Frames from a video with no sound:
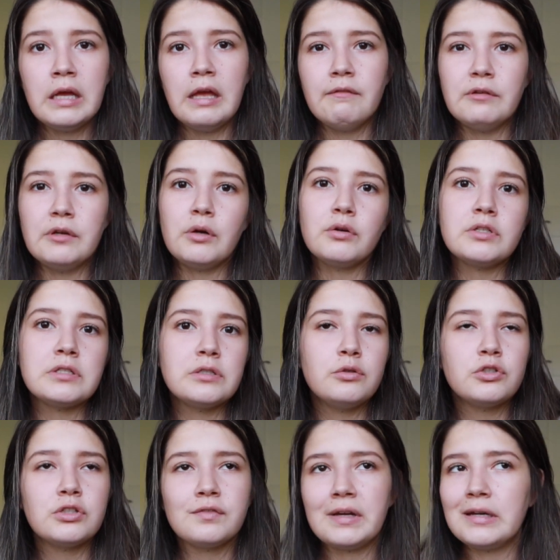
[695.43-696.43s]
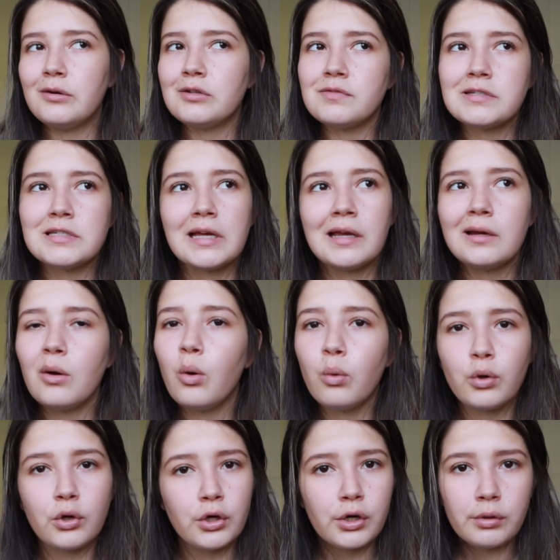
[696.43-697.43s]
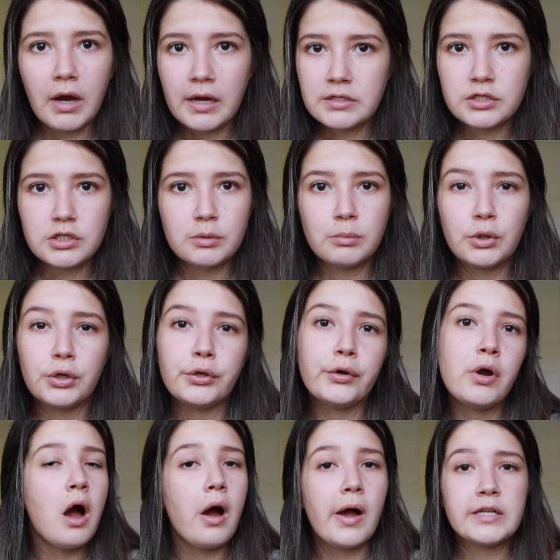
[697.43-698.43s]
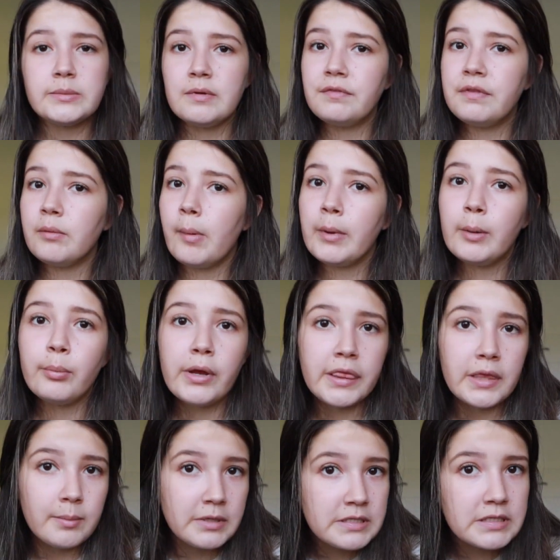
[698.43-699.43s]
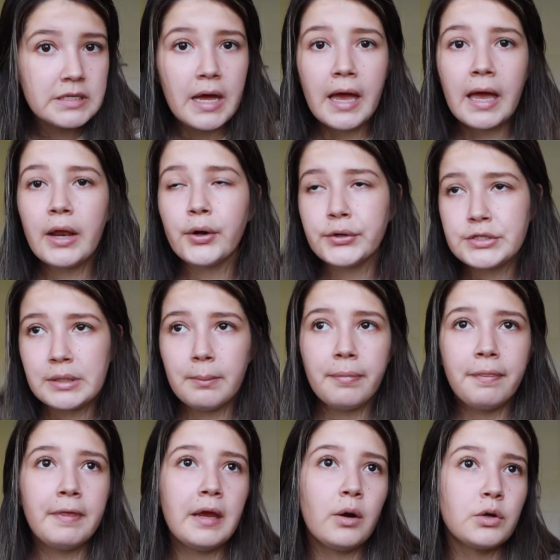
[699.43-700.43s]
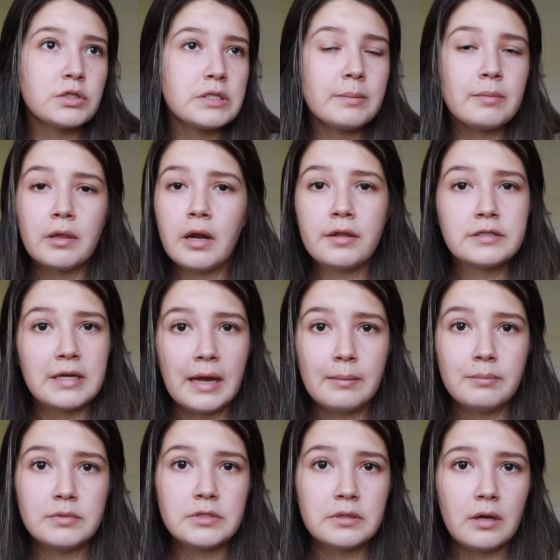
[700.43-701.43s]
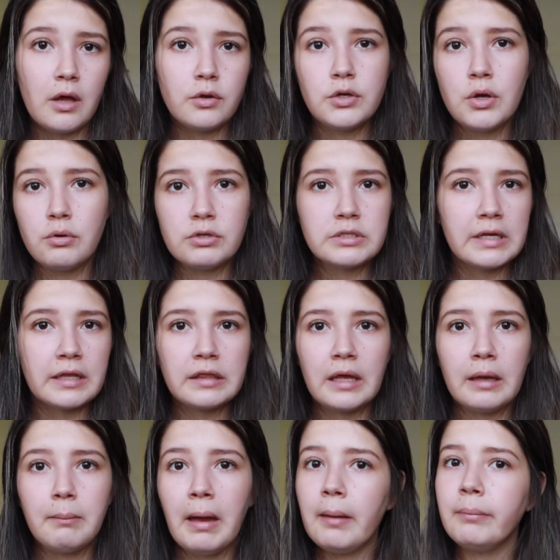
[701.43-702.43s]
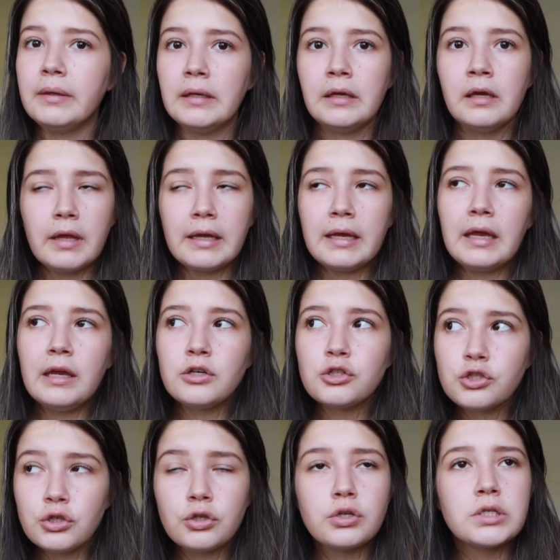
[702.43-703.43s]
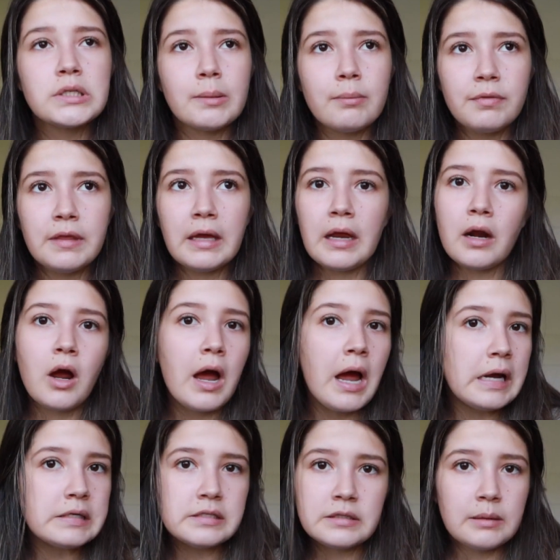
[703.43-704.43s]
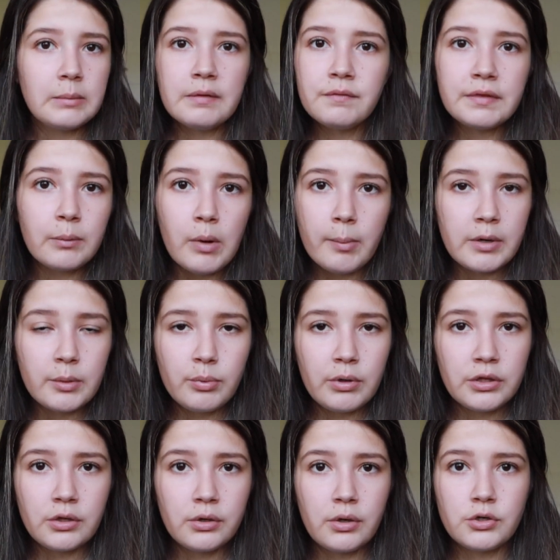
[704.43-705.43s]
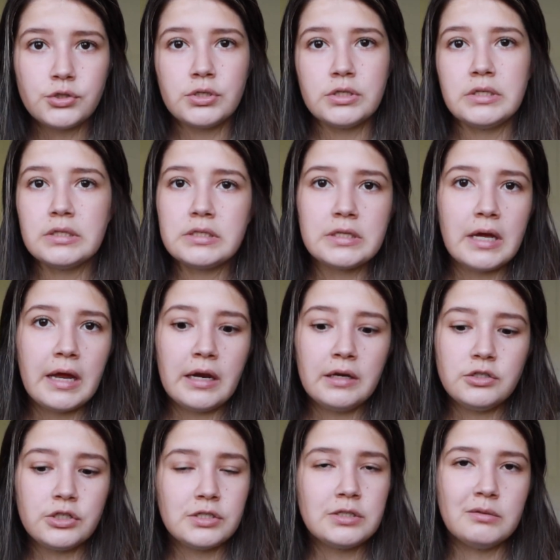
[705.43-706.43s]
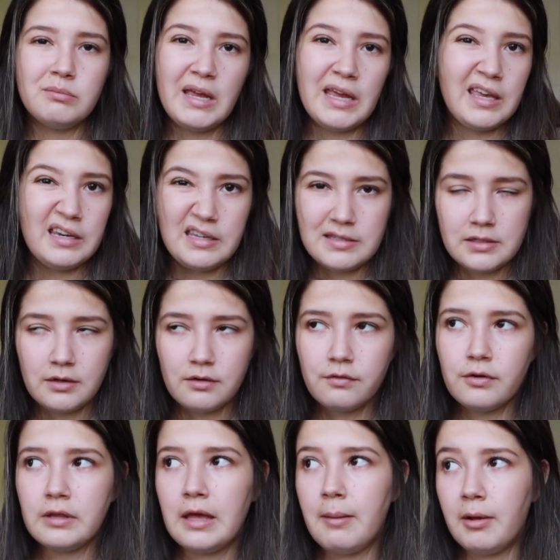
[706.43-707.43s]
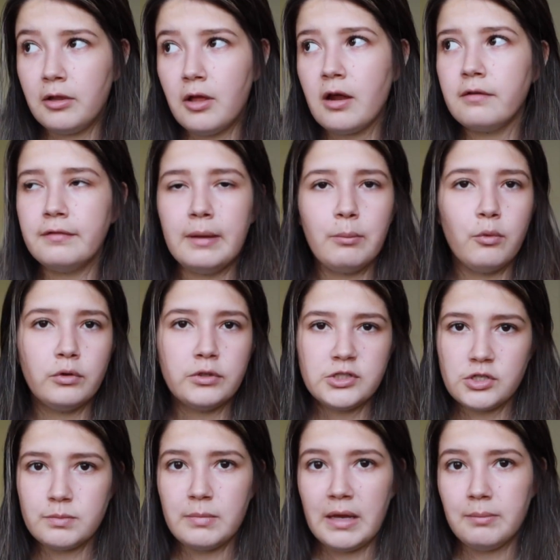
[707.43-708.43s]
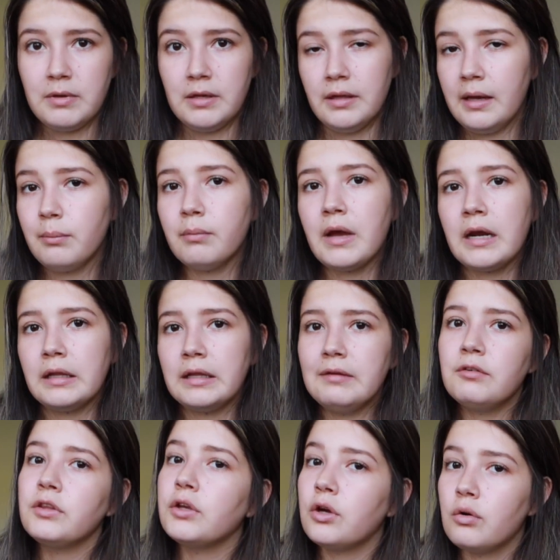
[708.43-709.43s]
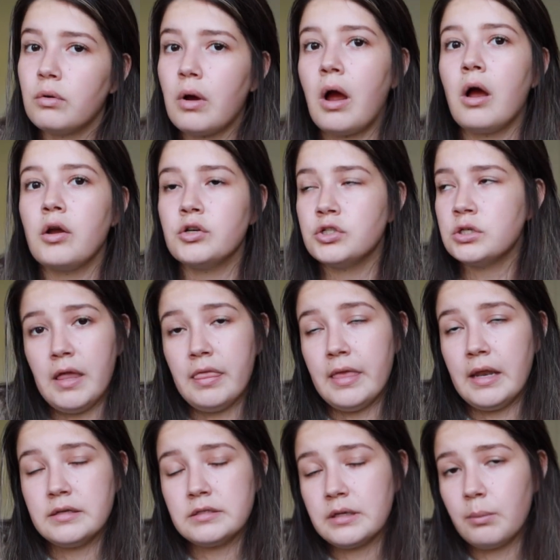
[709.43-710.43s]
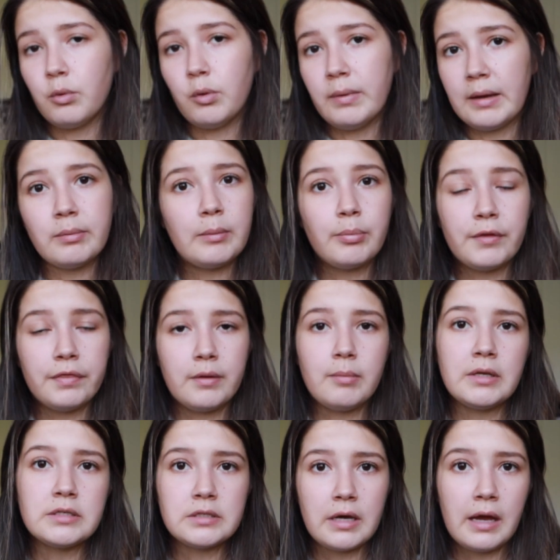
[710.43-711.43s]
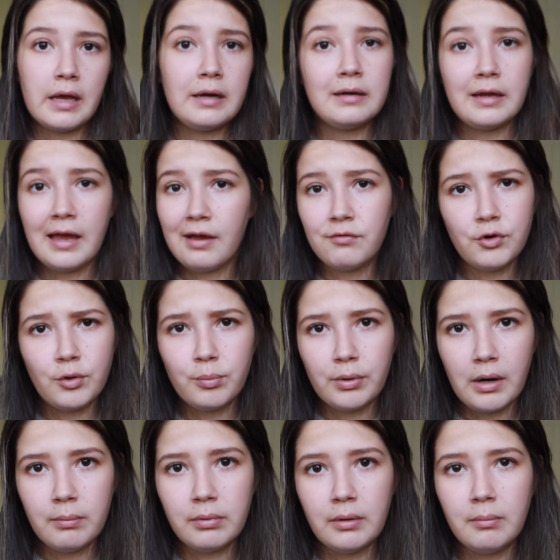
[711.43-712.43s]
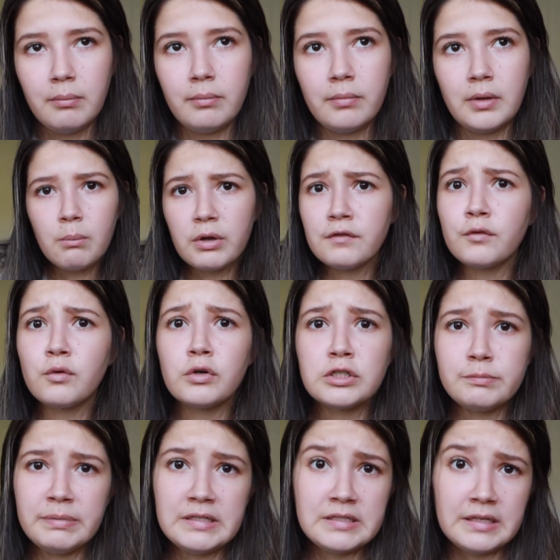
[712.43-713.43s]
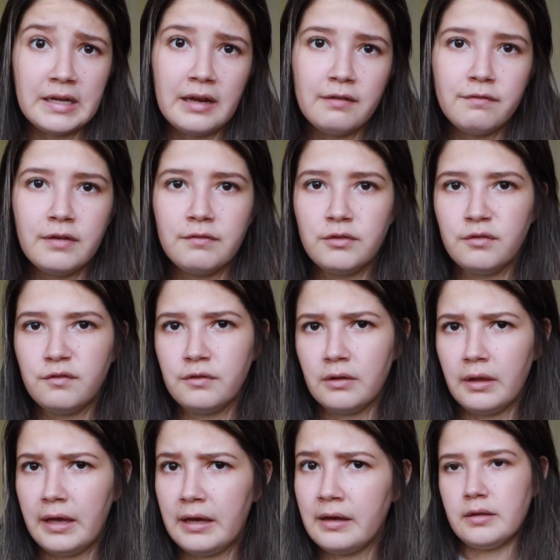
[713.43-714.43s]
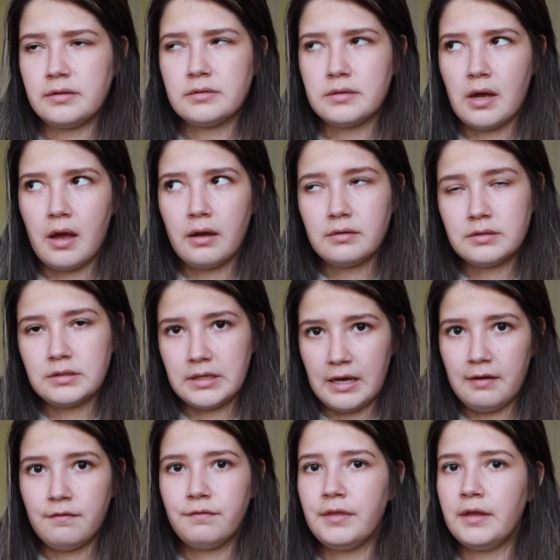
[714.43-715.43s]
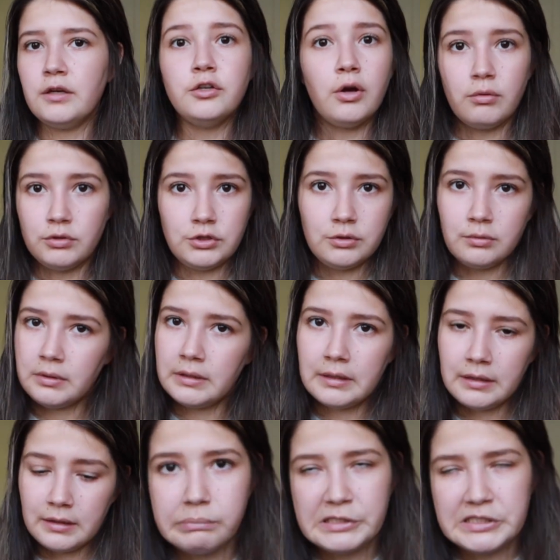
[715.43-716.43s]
If you notice, usually if I notice it's like an older customer, I'll ask them if they want me to bring them inside or something, or a lot of times I'll notice like they might be like injured or something, and I'll ask them if they want me to bring their groceries inside just to make it easier for them. A lot of them will just make me like kind of leave it in the garage, and then some will make me put them inside, and I have no problem. But of course, be safe. If you feel like it's not safe, then don't do it.